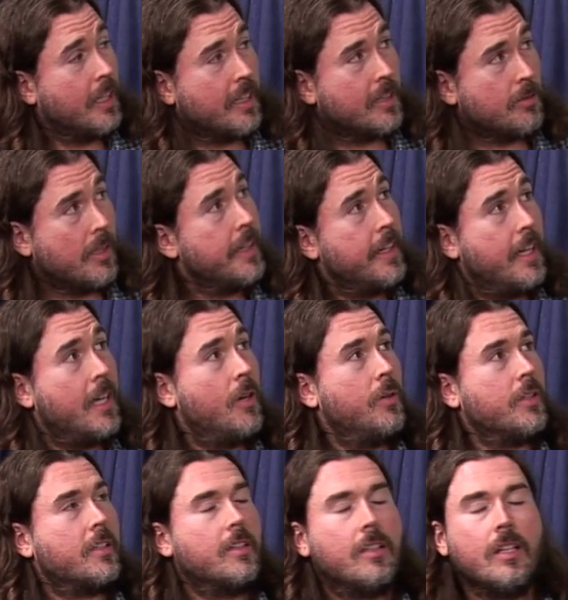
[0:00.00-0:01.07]
think right now
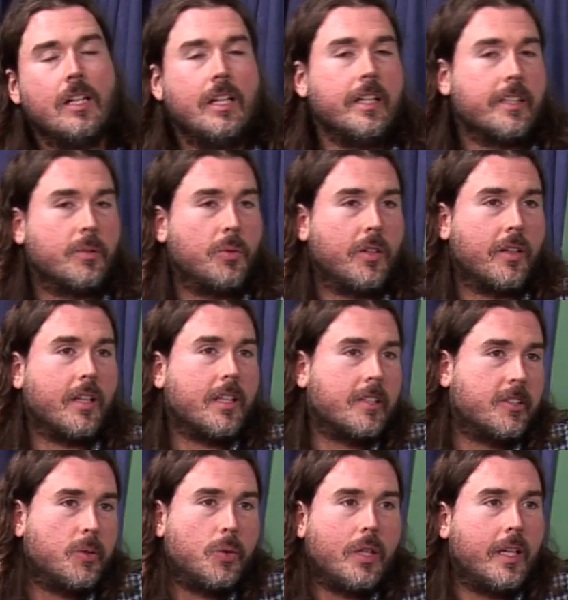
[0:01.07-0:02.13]
it it's weird. It's
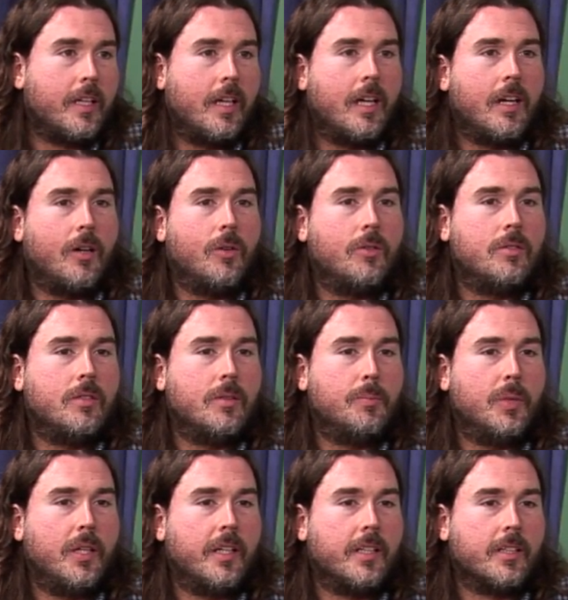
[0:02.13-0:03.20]
too late now,
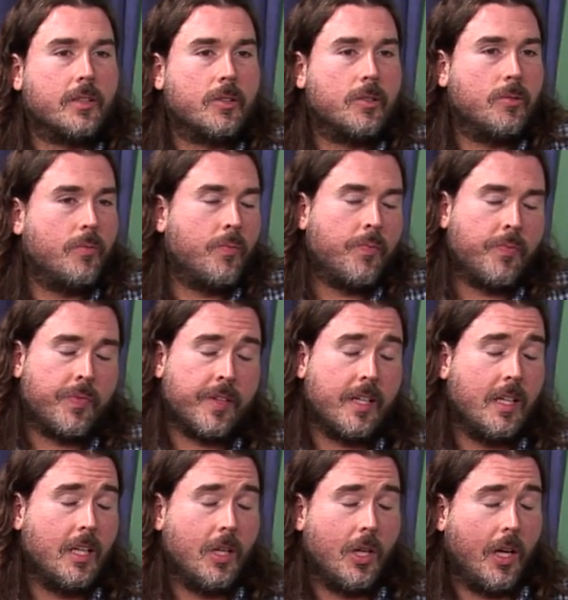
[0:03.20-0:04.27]
but it's
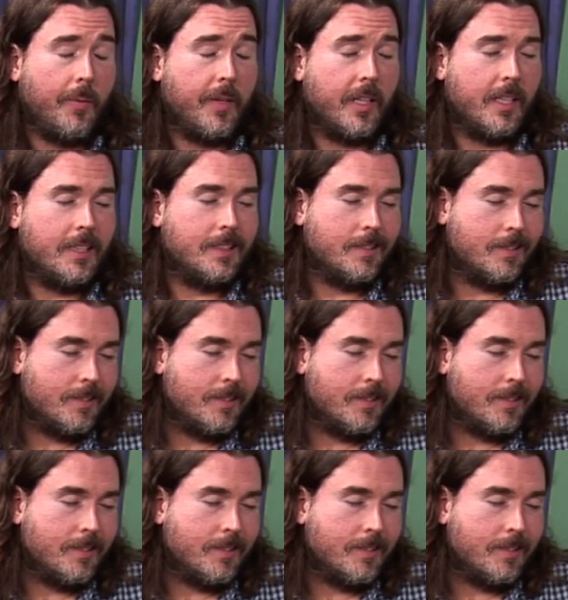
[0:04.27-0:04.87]
I mean